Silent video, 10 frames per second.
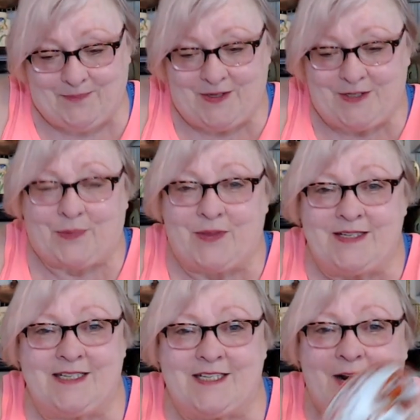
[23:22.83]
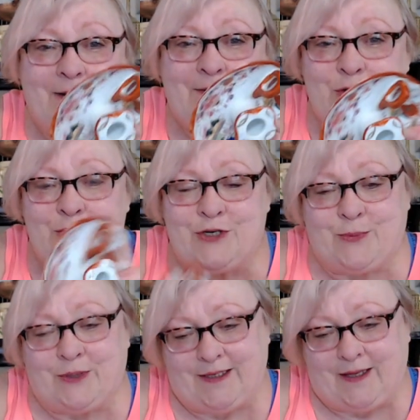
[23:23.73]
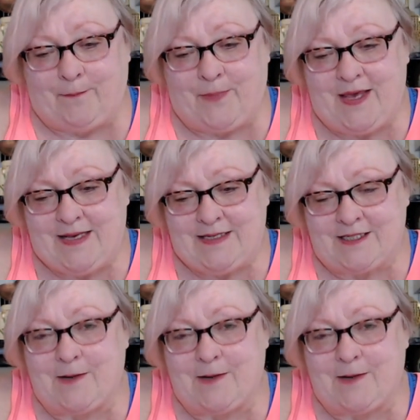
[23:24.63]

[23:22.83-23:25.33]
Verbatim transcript: So this is an unusual little piece.